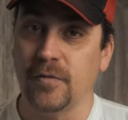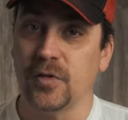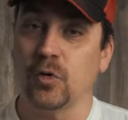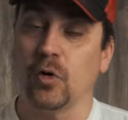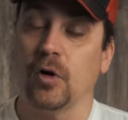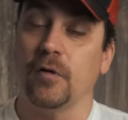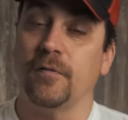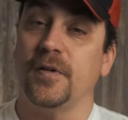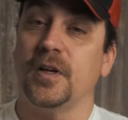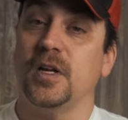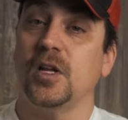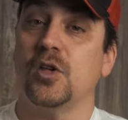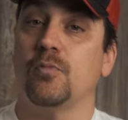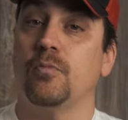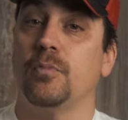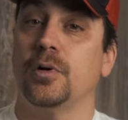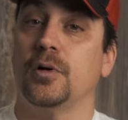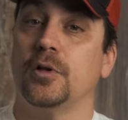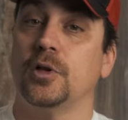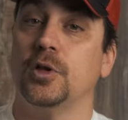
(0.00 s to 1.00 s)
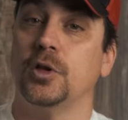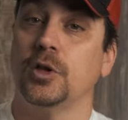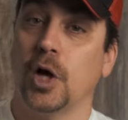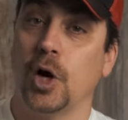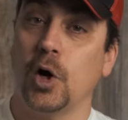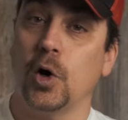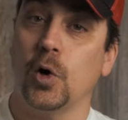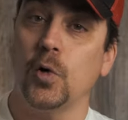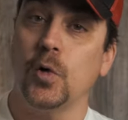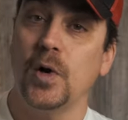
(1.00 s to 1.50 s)
So if it is
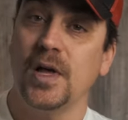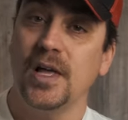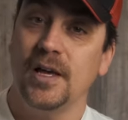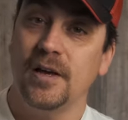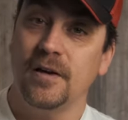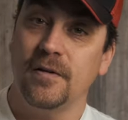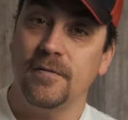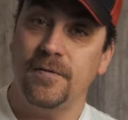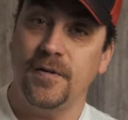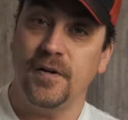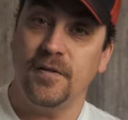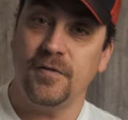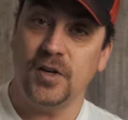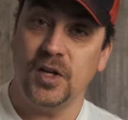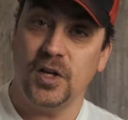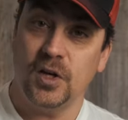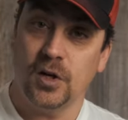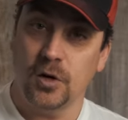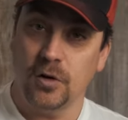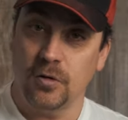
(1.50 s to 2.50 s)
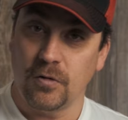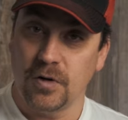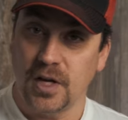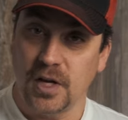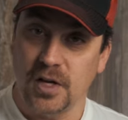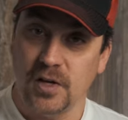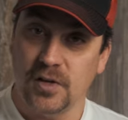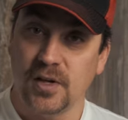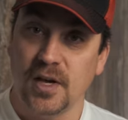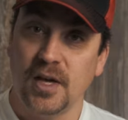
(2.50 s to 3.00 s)
below 50
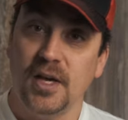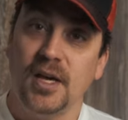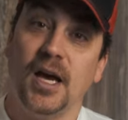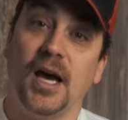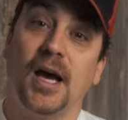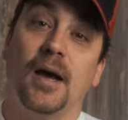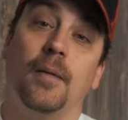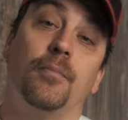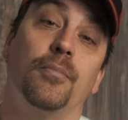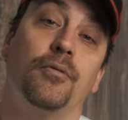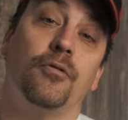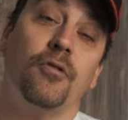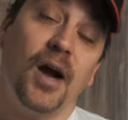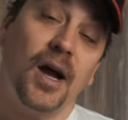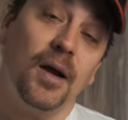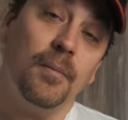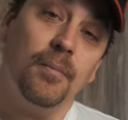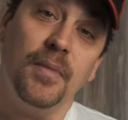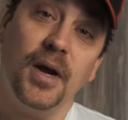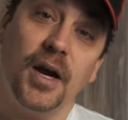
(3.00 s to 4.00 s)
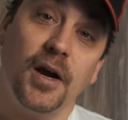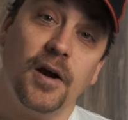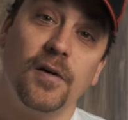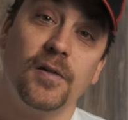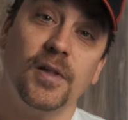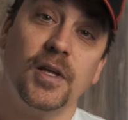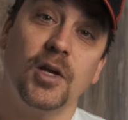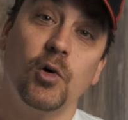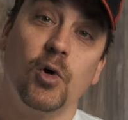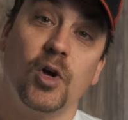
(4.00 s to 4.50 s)
degrees, I'm
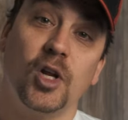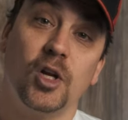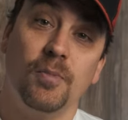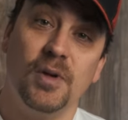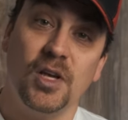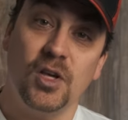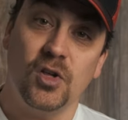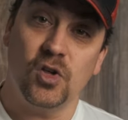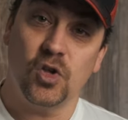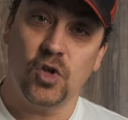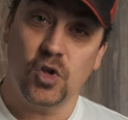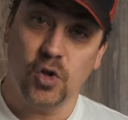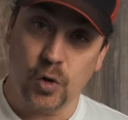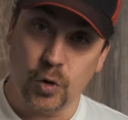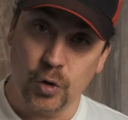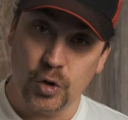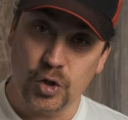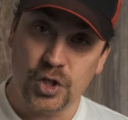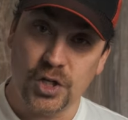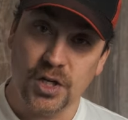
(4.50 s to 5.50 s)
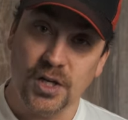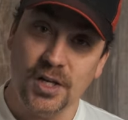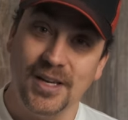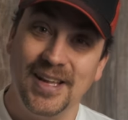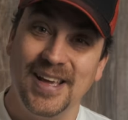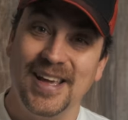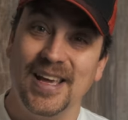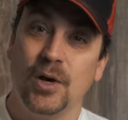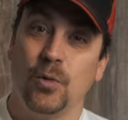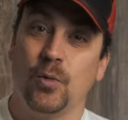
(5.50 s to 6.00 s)
primarily going to be searching
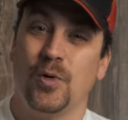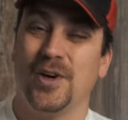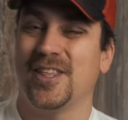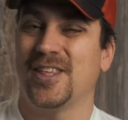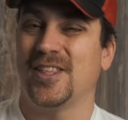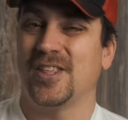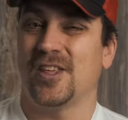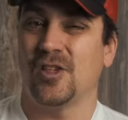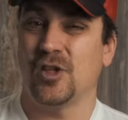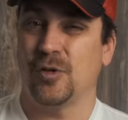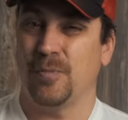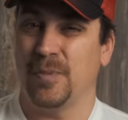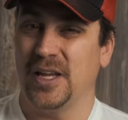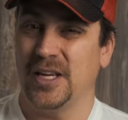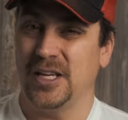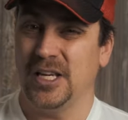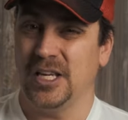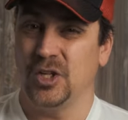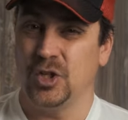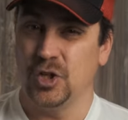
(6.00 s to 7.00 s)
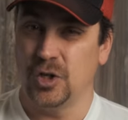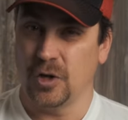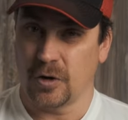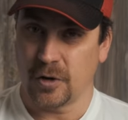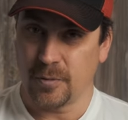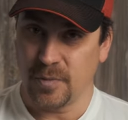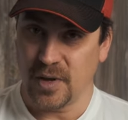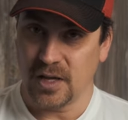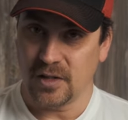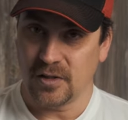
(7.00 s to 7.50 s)
with suspending
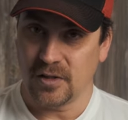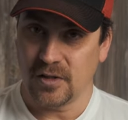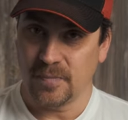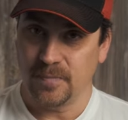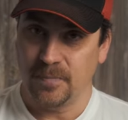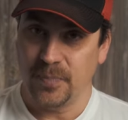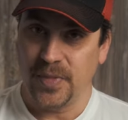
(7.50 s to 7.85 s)
jerkbaits.